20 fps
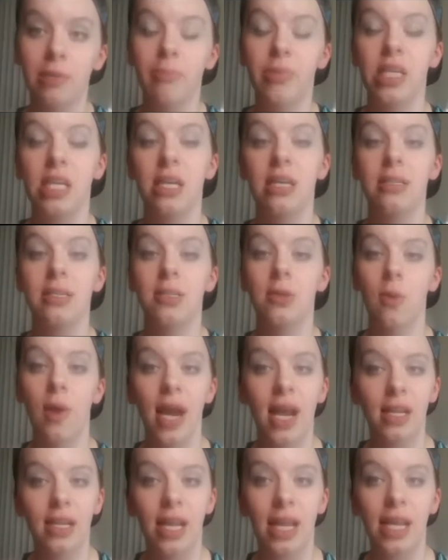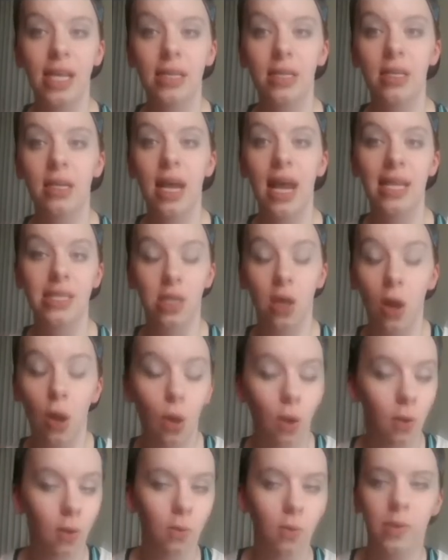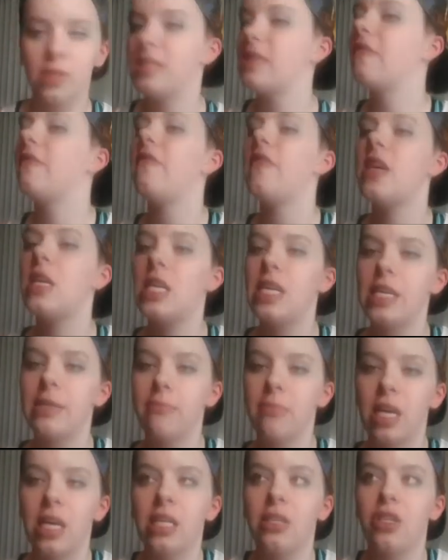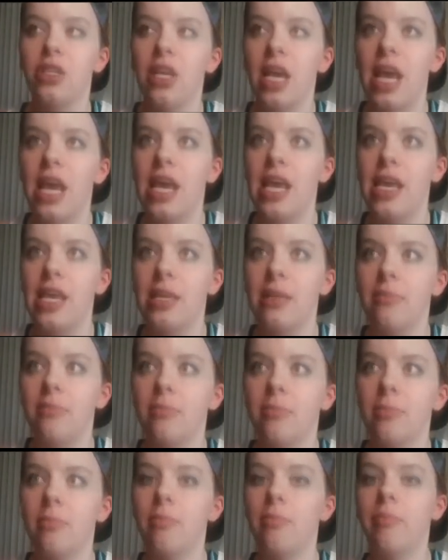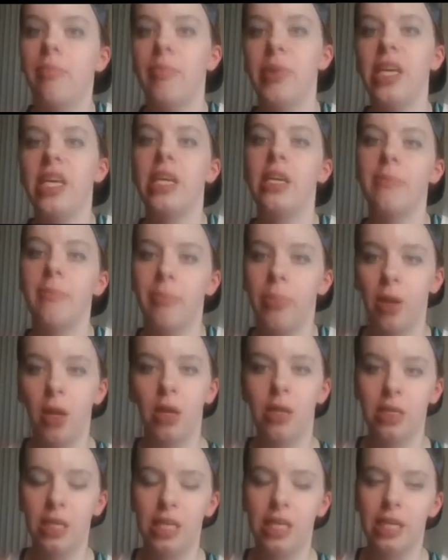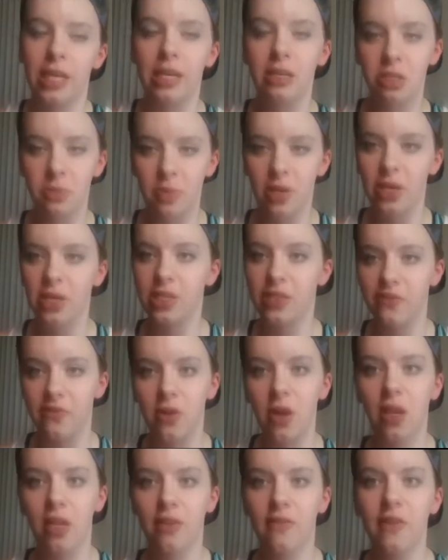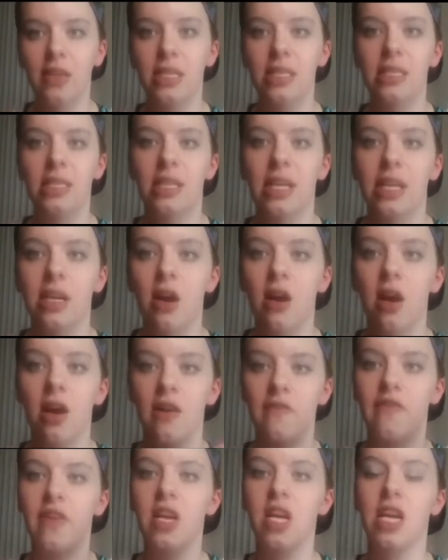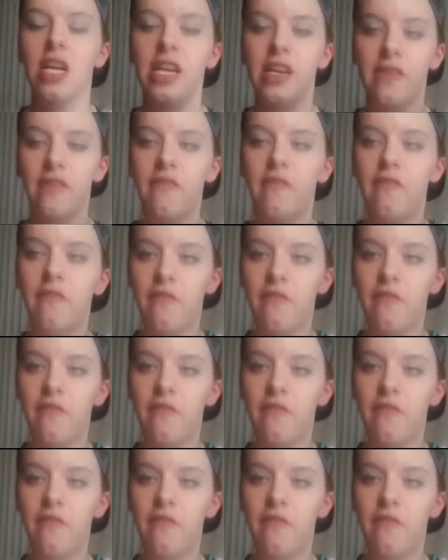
because Twilight as a whole was a very much a big bonding experience for all of us, like a very